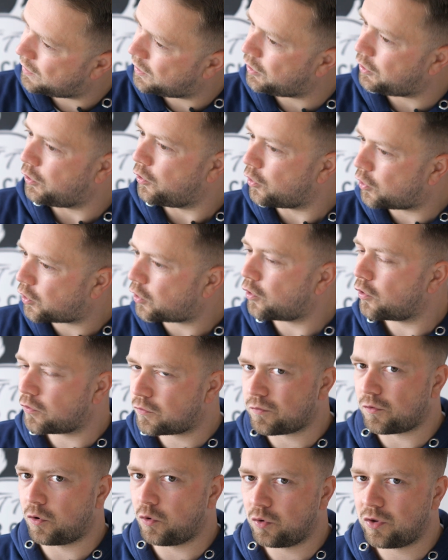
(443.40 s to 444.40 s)
you could
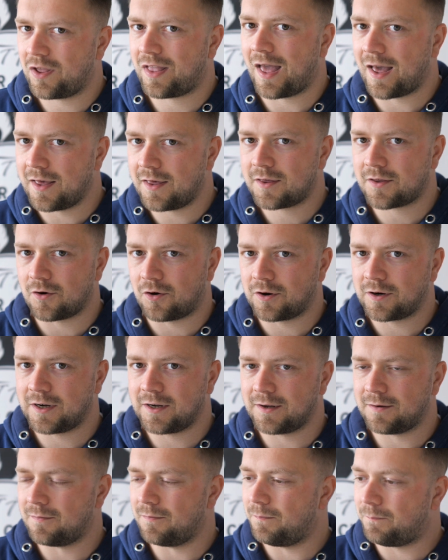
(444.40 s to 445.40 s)
roll the dice on
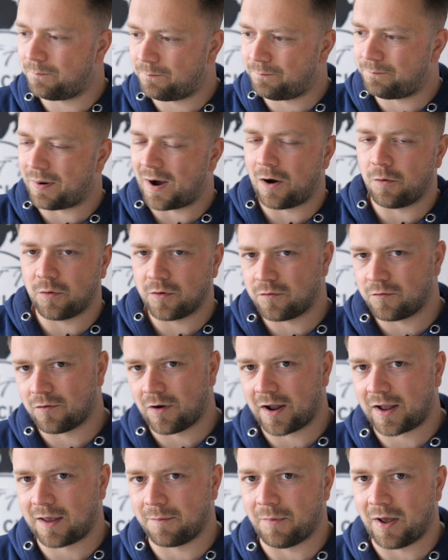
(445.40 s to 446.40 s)
it, but I wouldn't
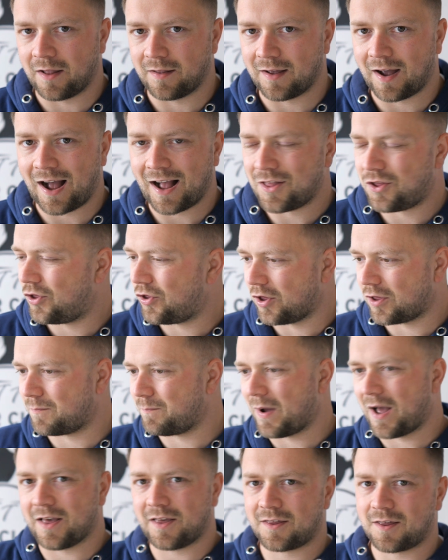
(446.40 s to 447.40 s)
recommend it. I'd just
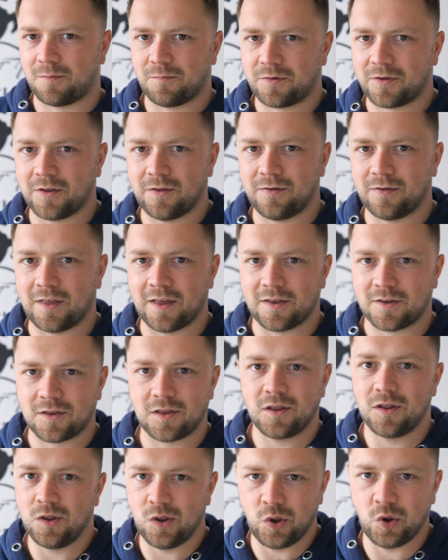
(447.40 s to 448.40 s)
buy something that's
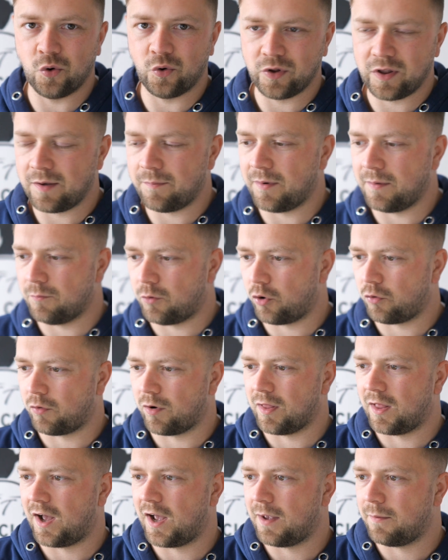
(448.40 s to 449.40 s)
known to be more
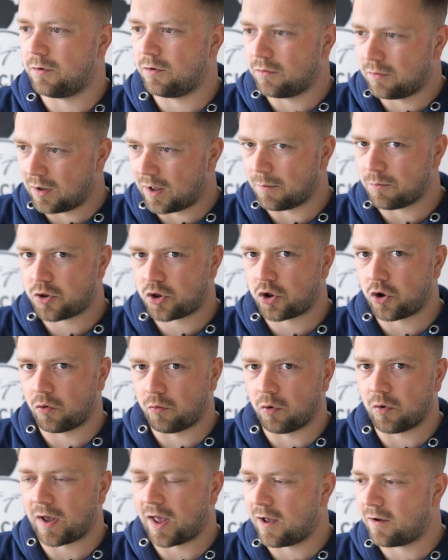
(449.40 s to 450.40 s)
reliable. I'm sure
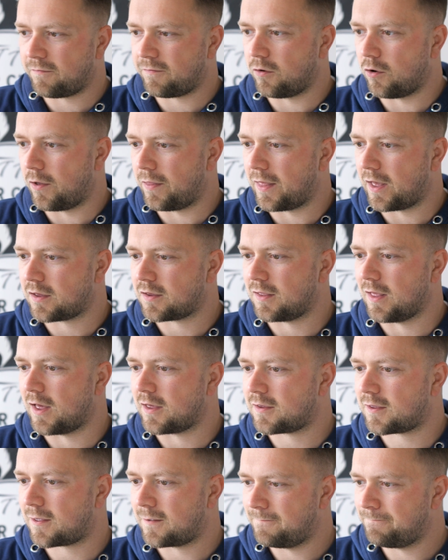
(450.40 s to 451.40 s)
we'll get a few in this
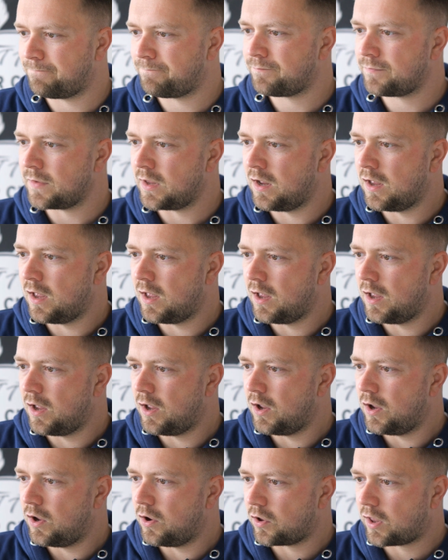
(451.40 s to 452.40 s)
list.
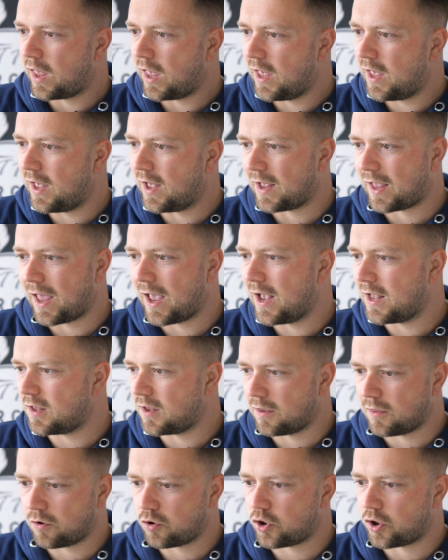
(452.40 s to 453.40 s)
Okay, again,
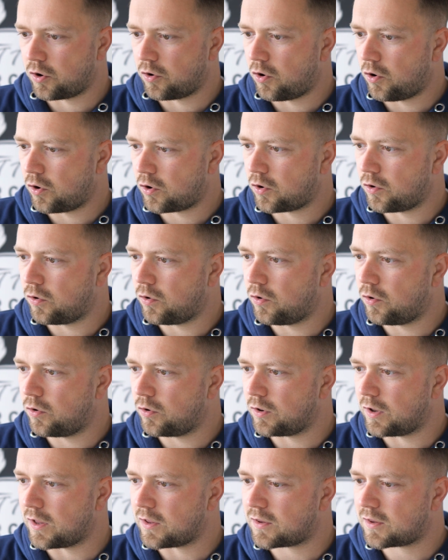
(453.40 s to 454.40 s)
another Scirocco.
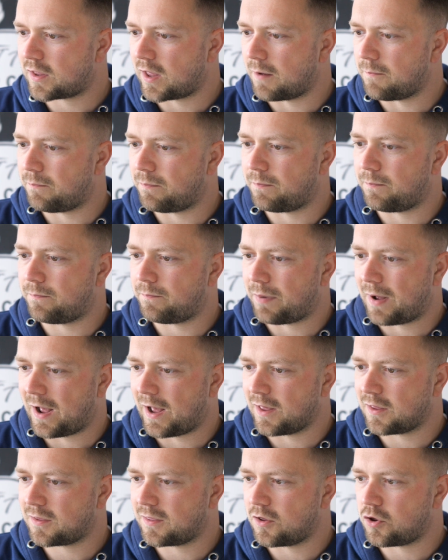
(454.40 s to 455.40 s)
Let's skip
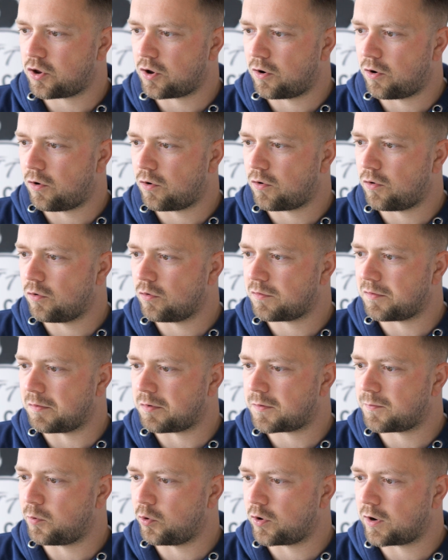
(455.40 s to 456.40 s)
past the Sciroccos. We've
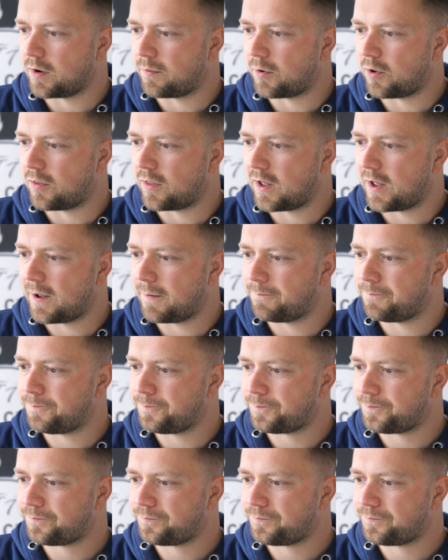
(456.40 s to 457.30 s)
spoken about them.